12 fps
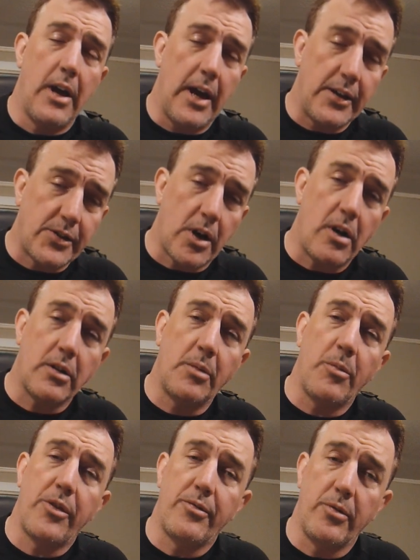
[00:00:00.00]
and talk
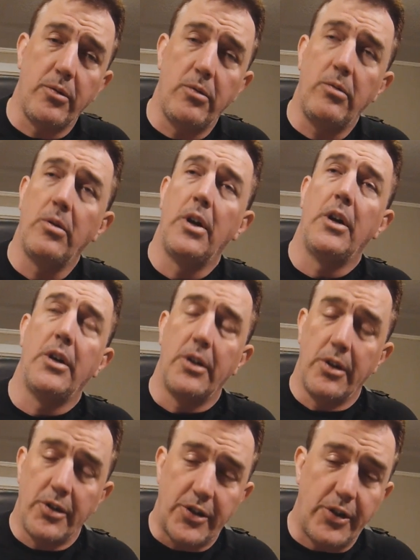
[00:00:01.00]
them through
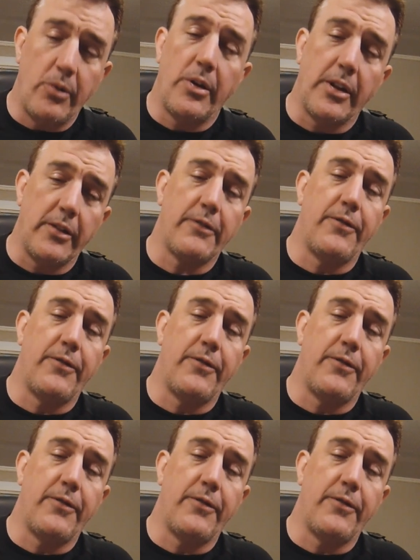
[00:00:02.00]
shooting